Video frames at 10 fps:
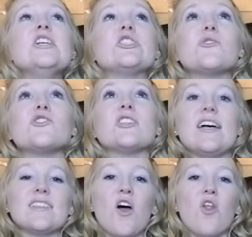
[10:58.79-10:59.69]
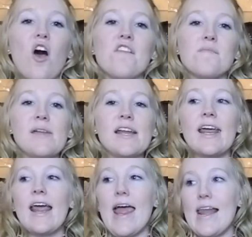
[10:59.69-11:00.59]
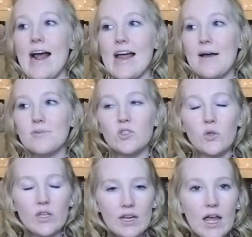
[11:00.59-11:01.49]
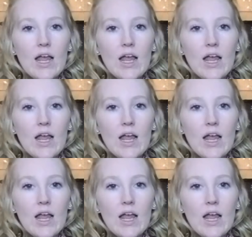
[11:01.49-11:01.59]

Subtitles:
so it just has a lot of meaning, and I absolutely